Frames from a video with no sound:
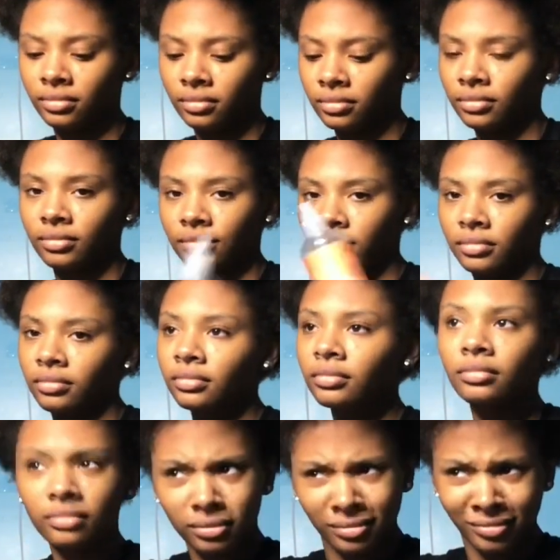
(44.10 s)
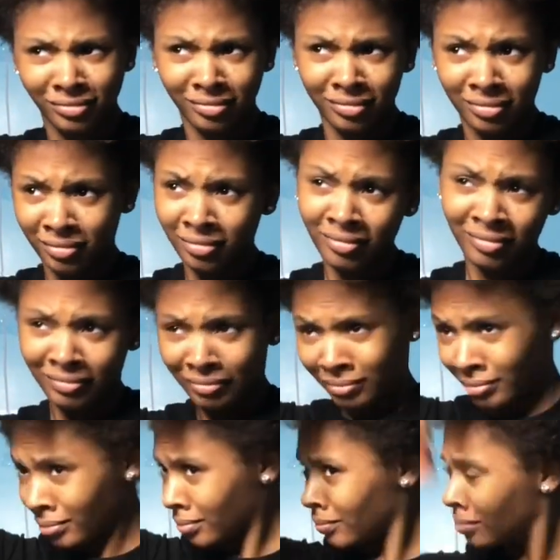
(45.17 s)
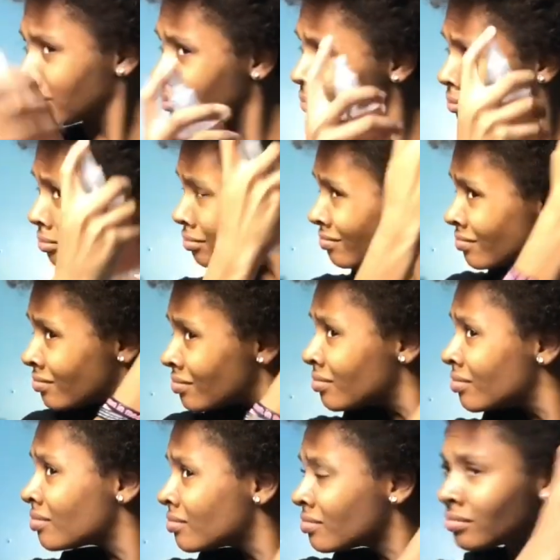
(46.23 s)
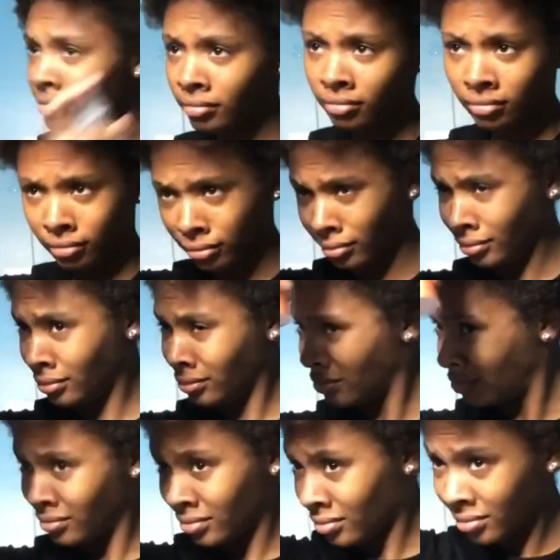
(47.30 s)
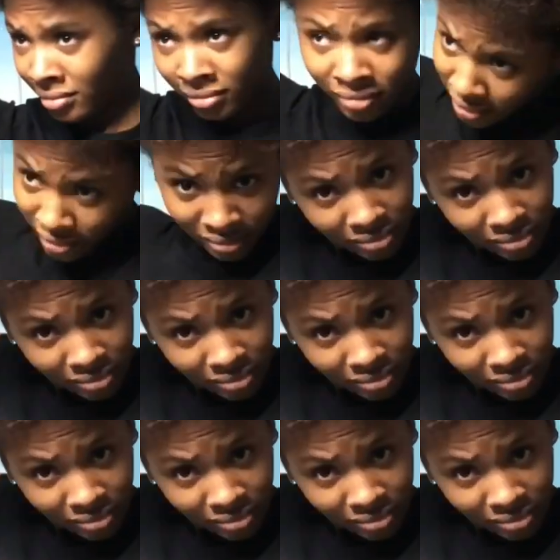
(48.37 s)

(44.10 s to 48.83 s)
spread it out. Next, I'm gonna be getting my Shea Moisture